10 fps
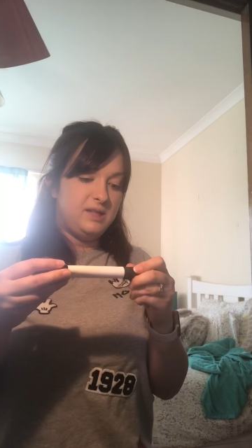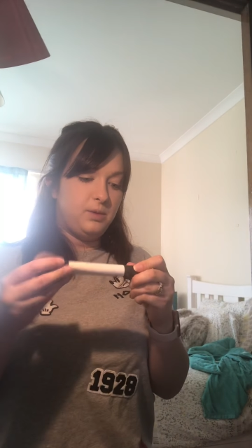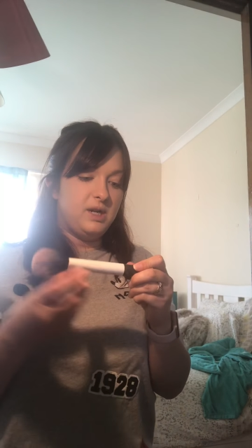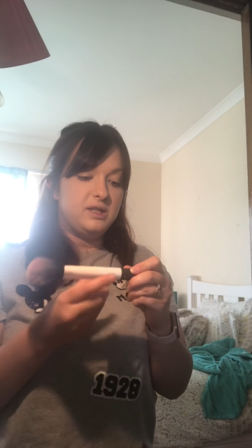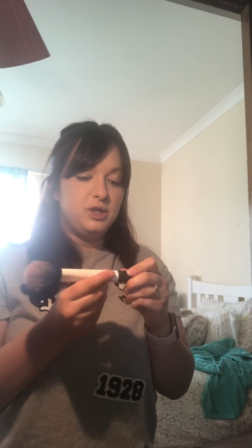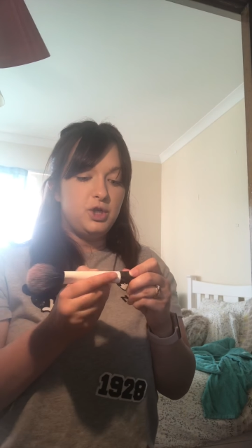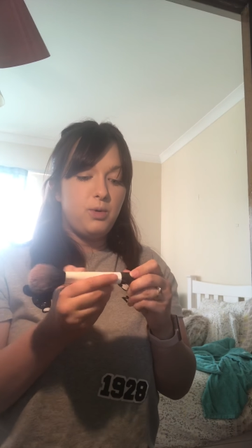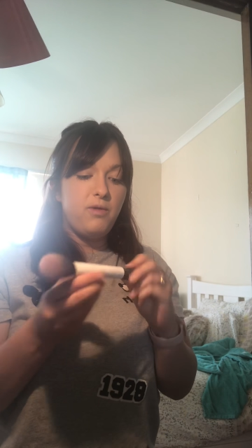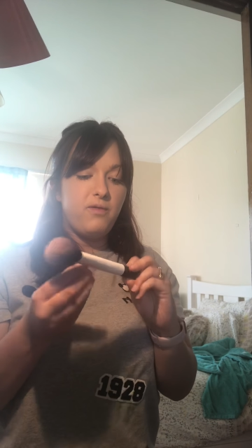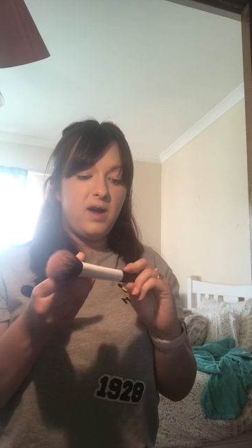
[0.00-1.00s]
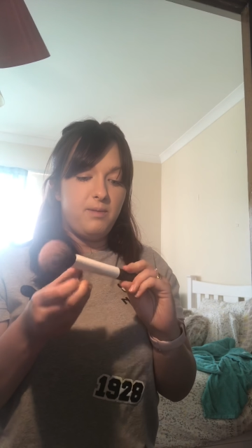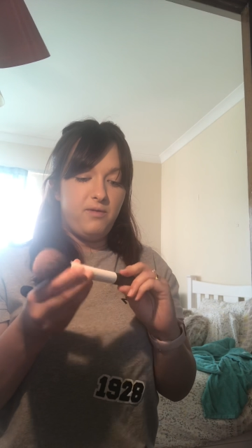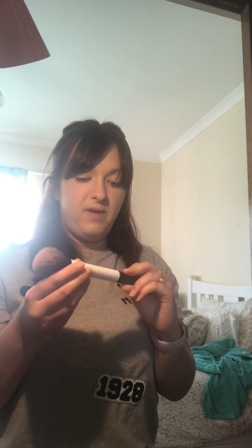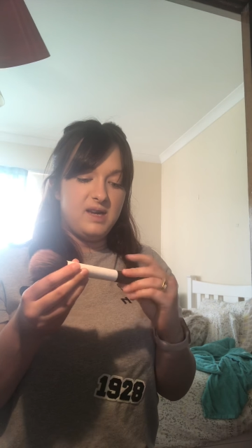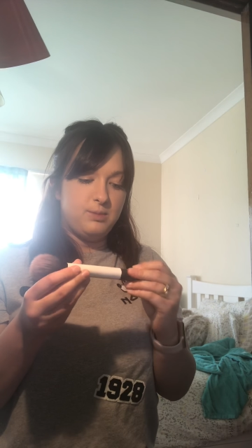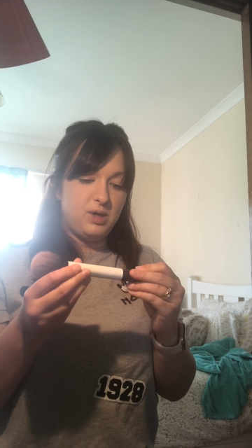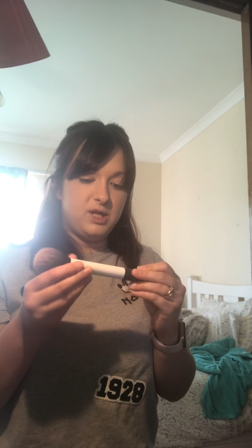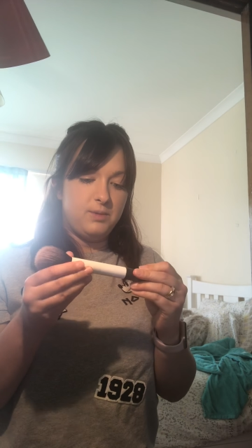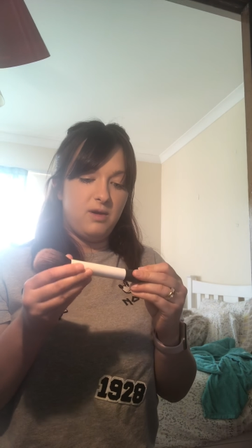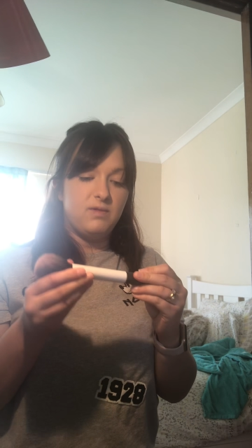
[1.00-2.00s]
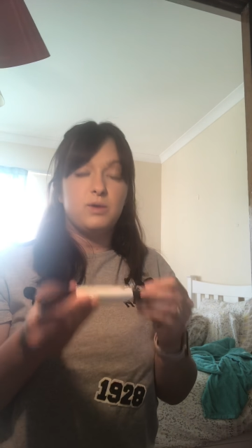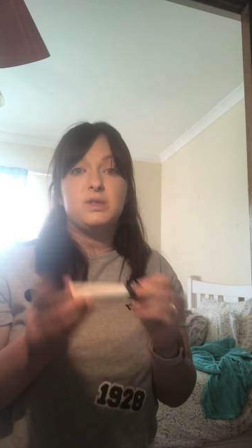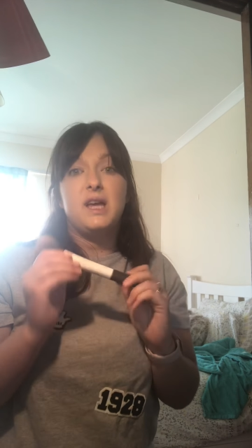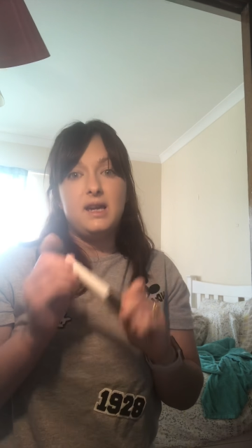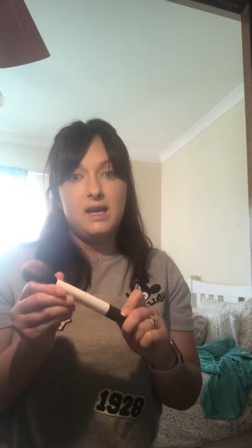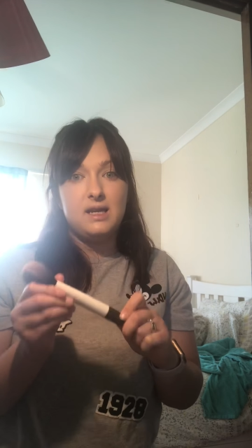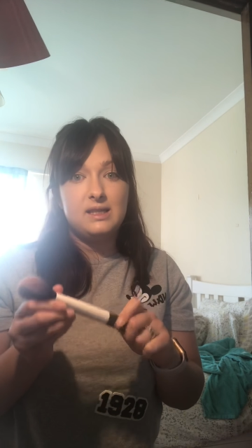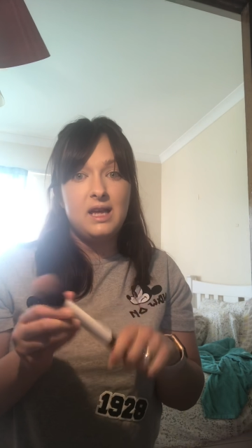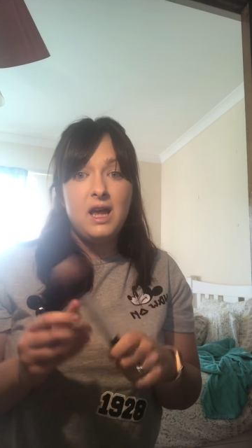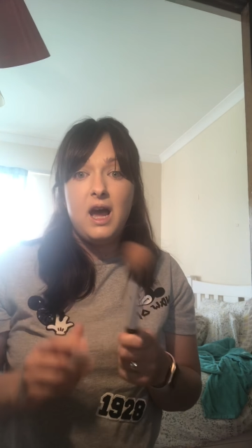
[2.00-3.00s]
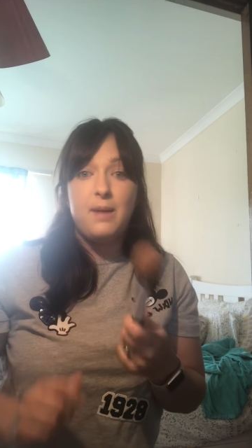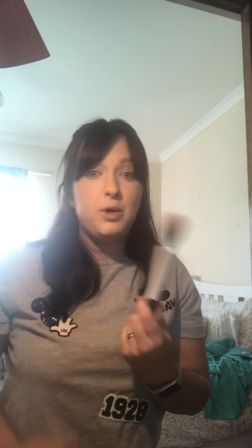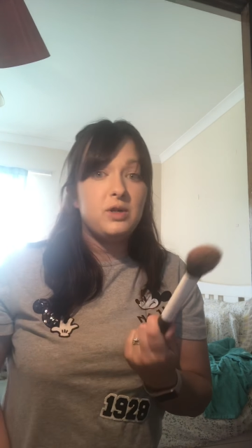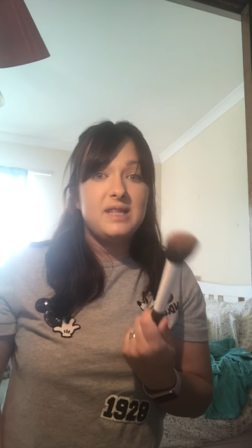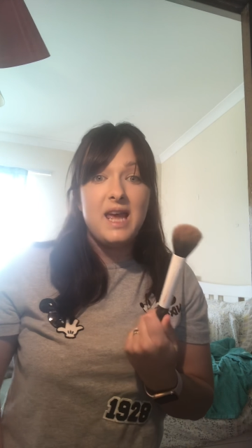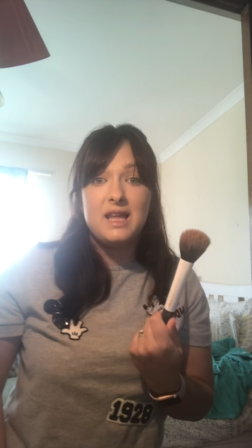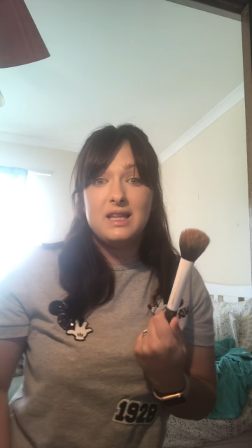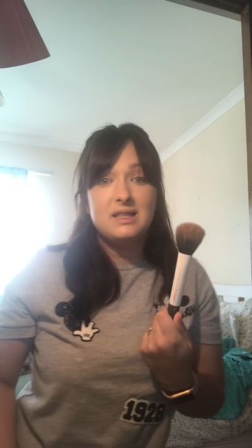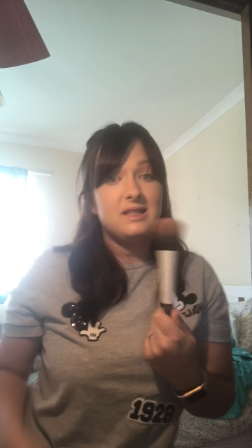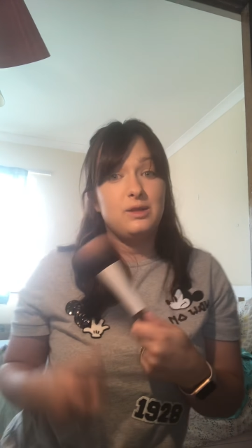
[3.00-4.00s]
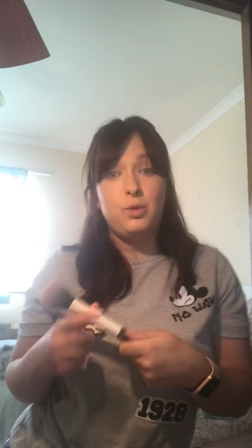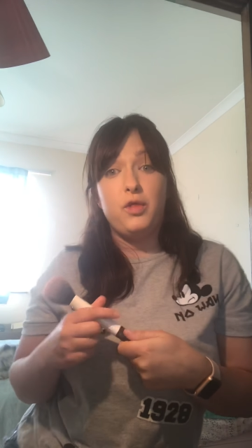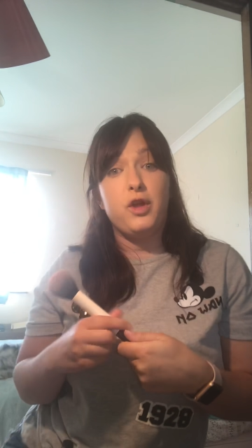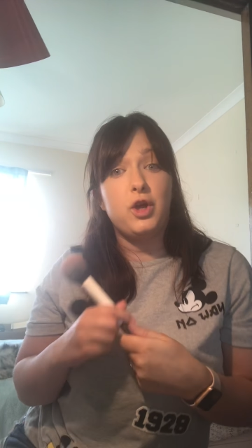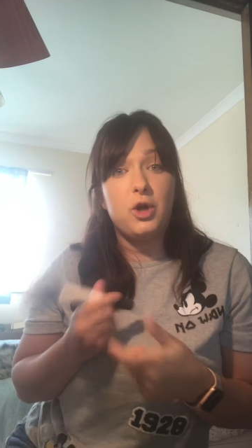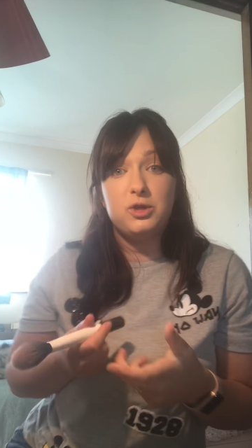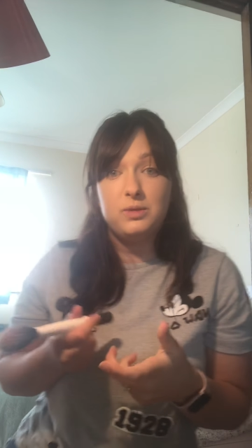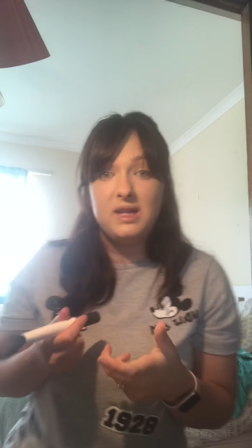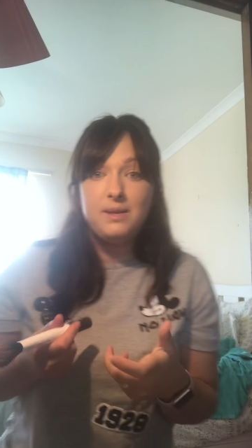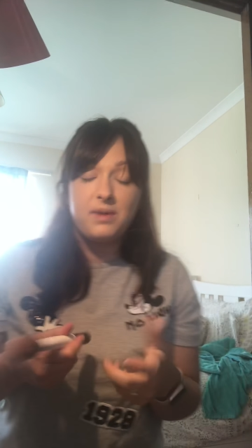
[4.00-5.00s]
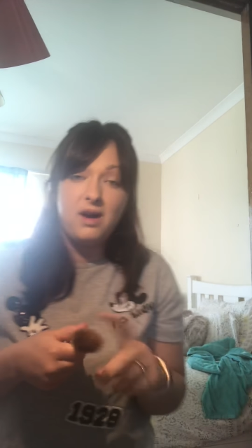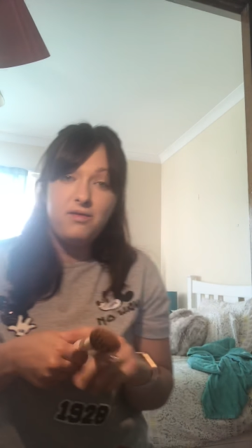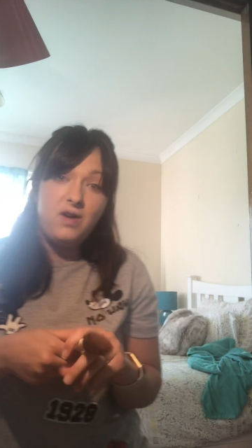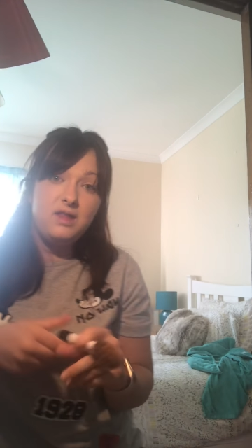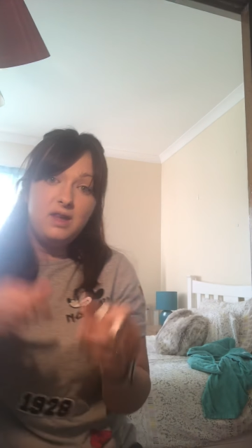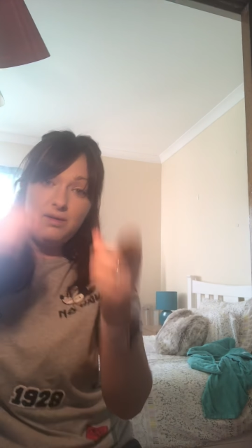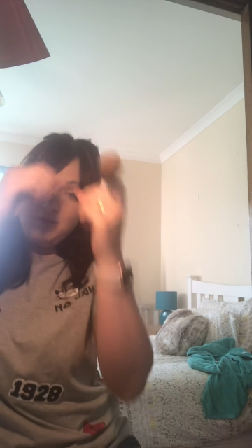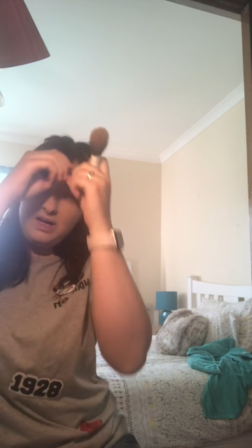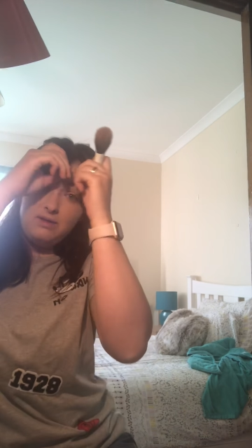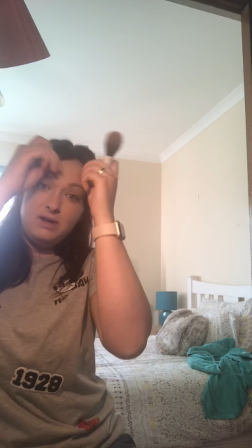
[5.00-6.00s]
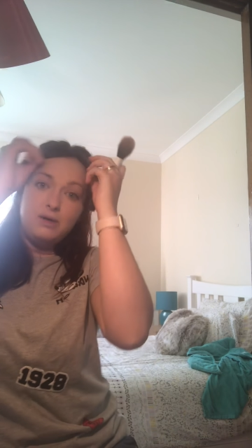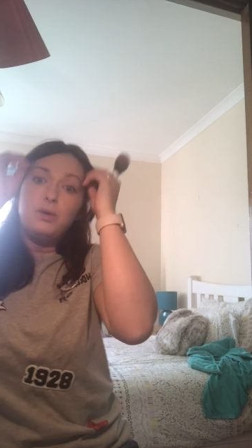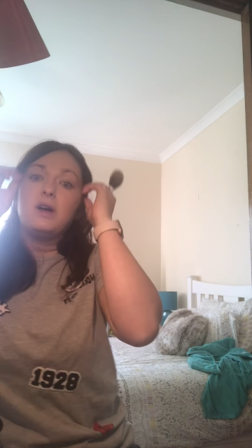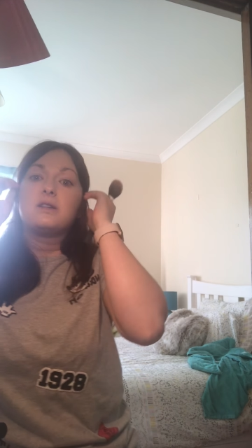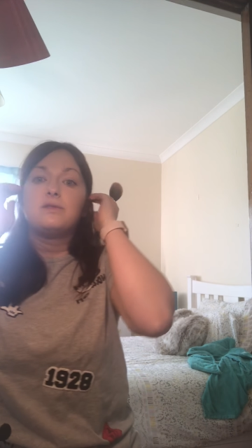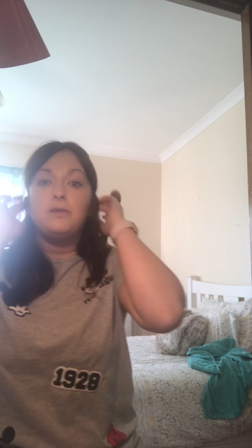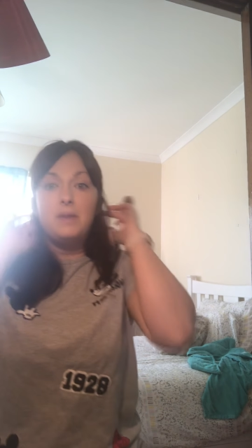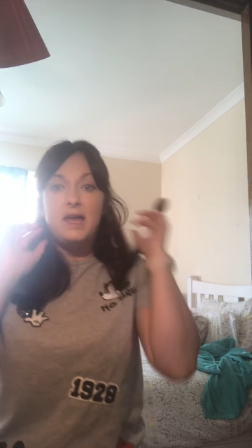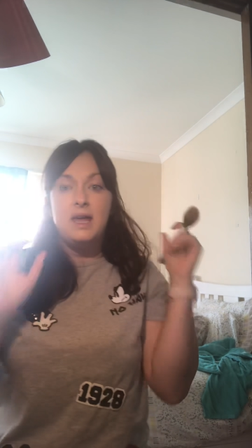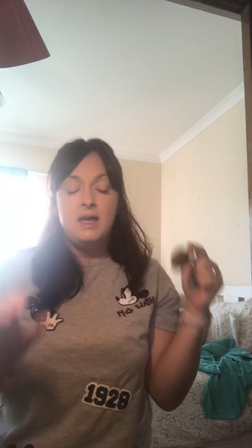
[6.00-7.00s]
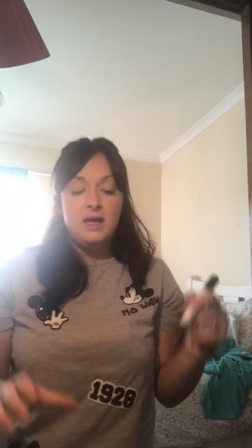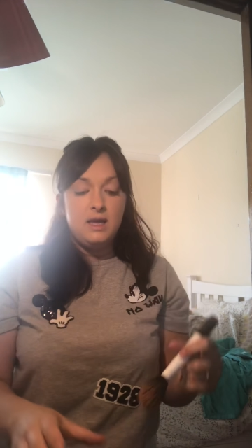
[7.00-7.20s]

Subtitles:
this one is the Duo Fibre Face Brush by Real Techniques. I'm not saying this is the one that goes with it, but I find that it really works for me.